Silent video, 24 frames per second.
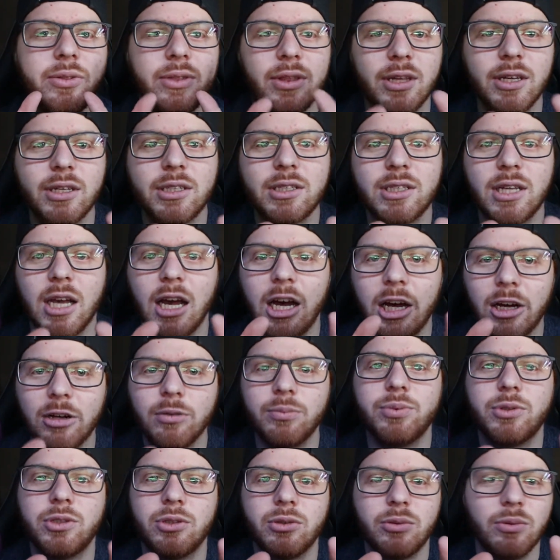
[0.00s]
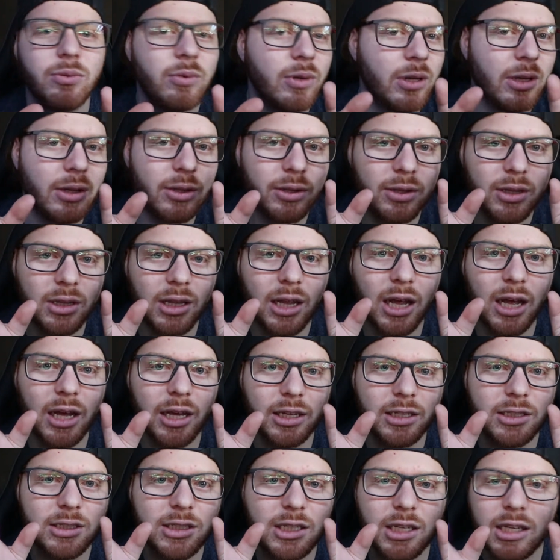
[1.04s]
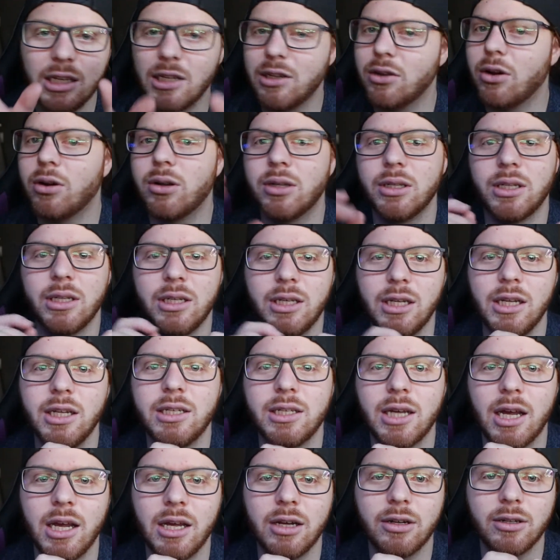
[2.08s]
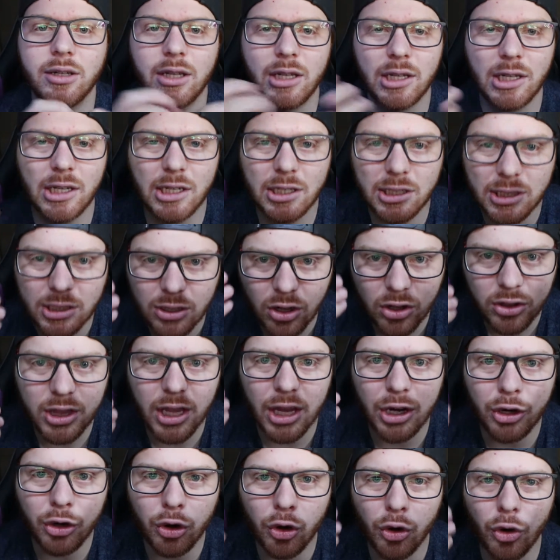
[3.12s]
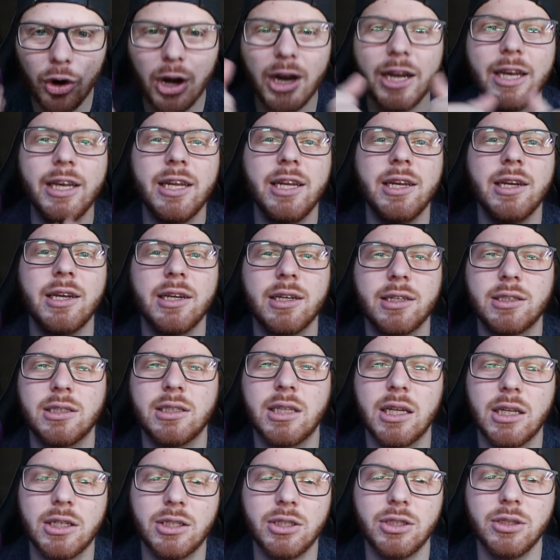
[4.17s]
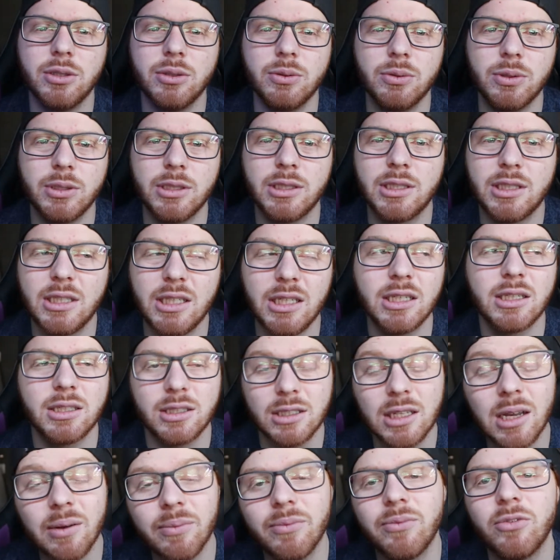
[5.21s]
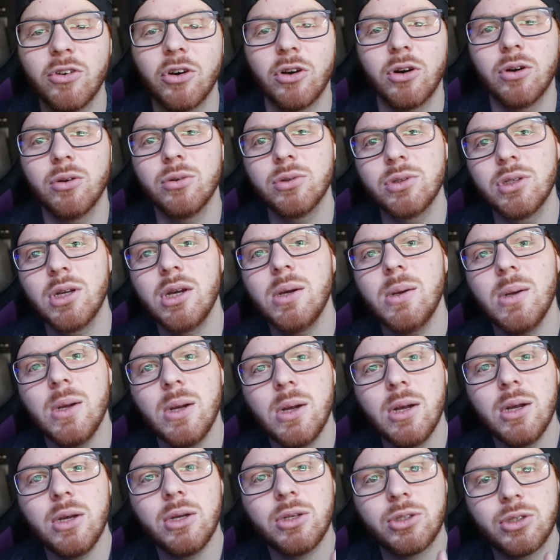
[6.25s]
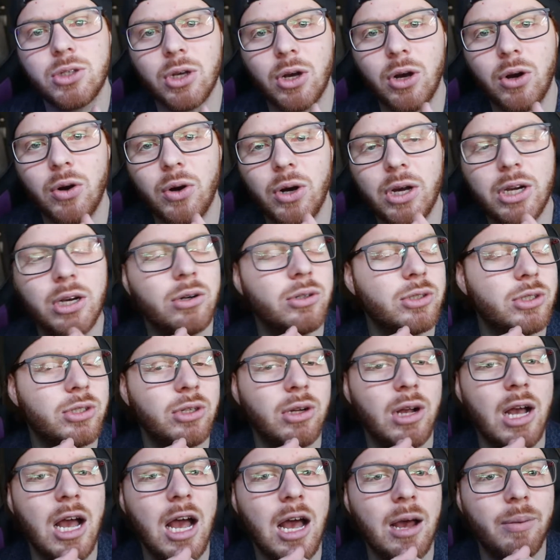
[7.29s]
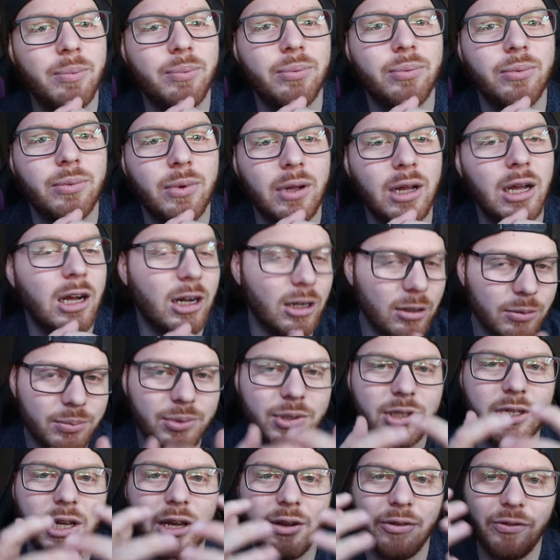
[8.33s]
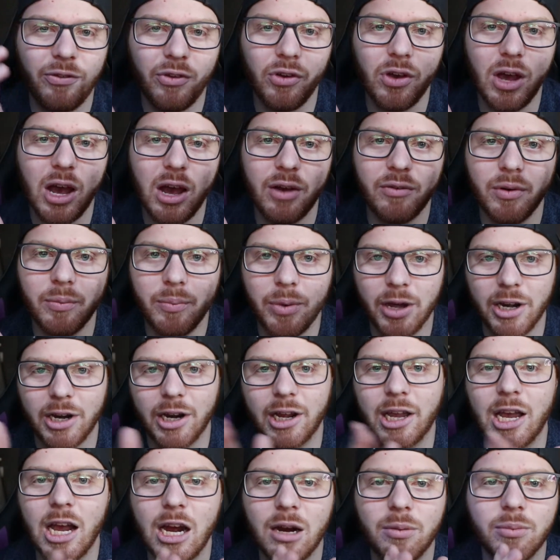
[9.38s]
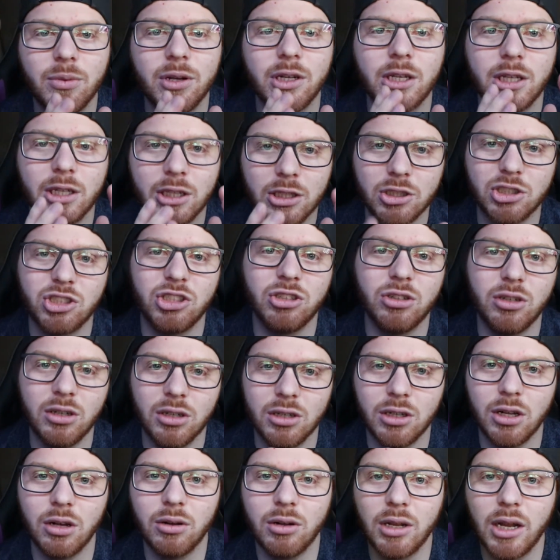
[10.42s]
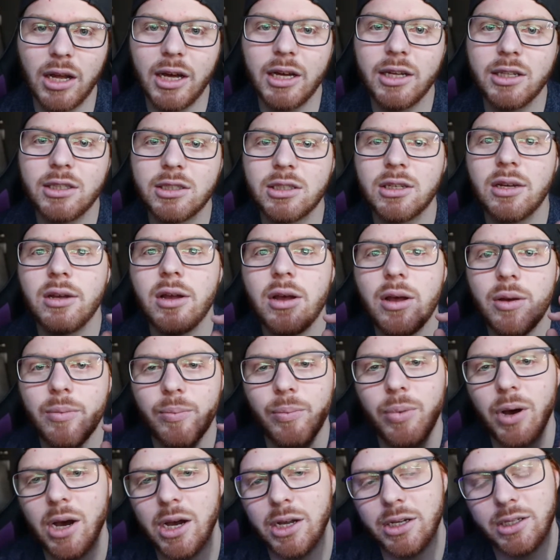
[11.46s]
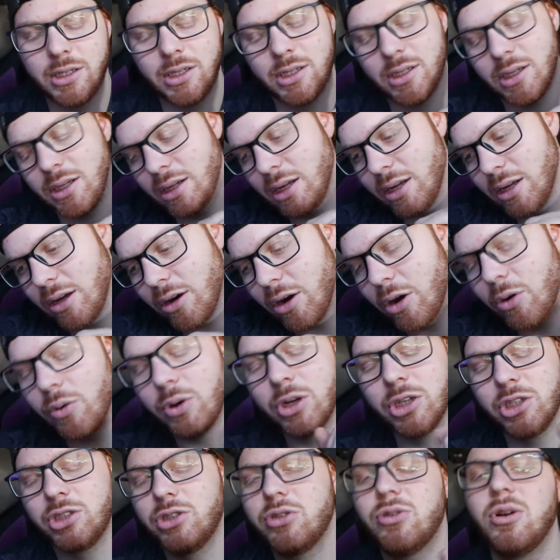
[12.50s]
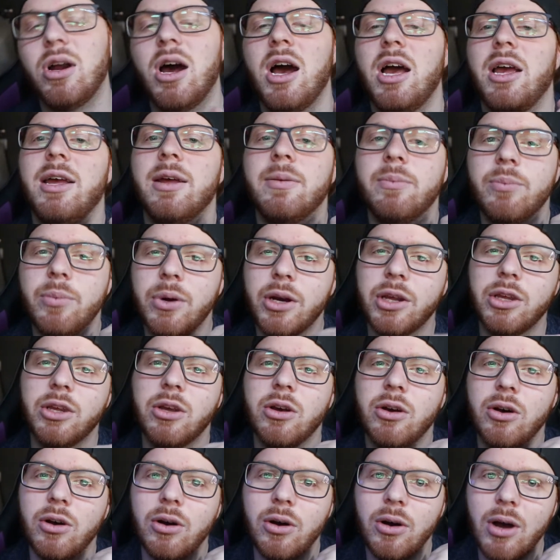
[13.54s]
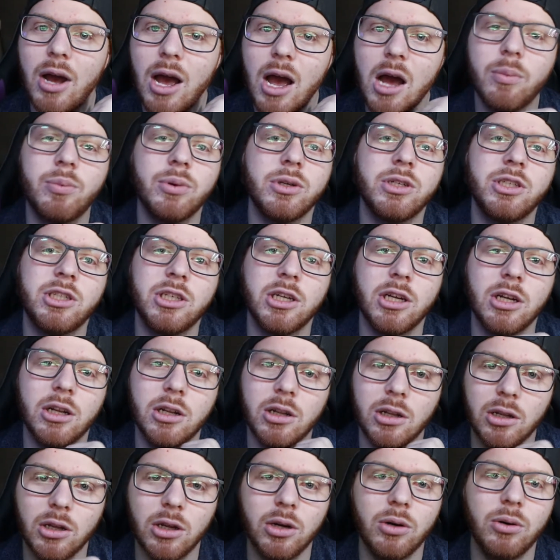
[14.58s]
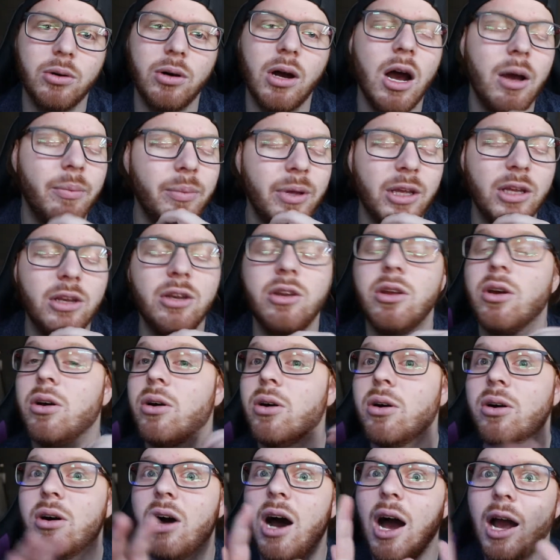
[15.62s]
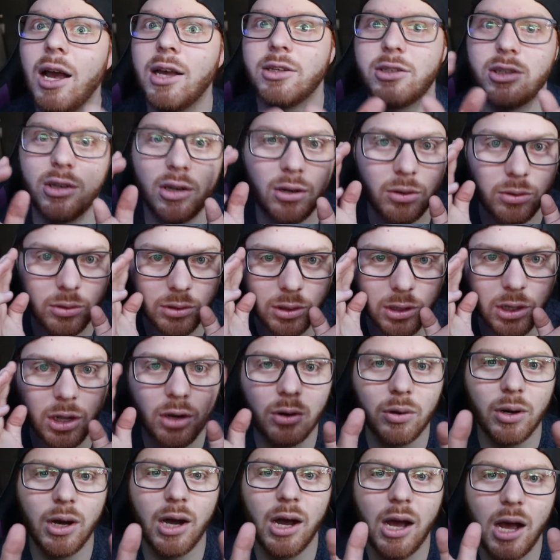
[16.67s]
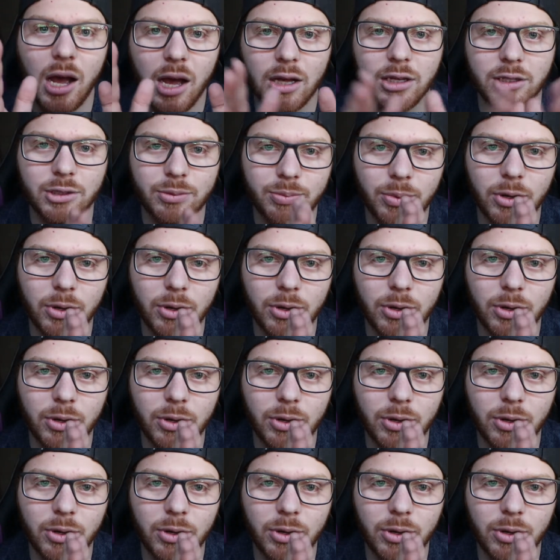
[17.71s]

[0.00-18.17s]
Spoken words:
This helps with like seeing all the detail, and it's not that grindiness that you would see in some photos. So it also helps if you have a better camera that can shoot in low lights, but always try and bring your aperture your ISO lower as